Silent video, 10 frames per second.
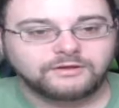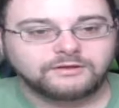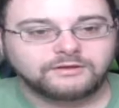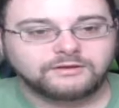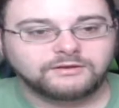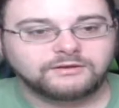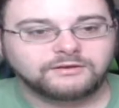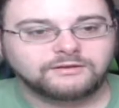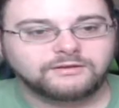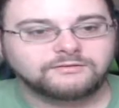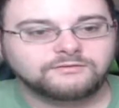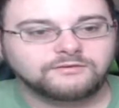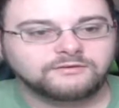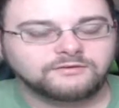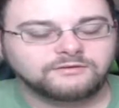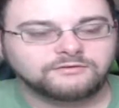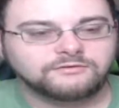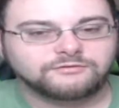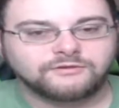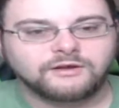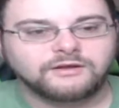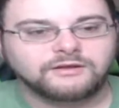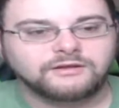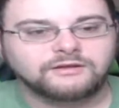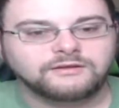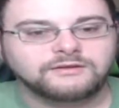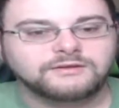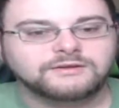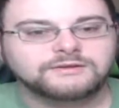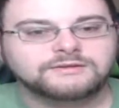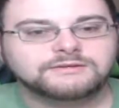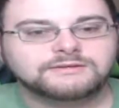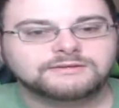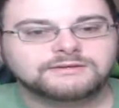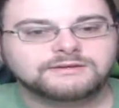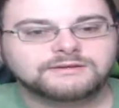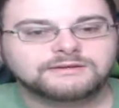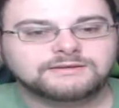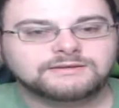K Ken's intense strike. Ugh.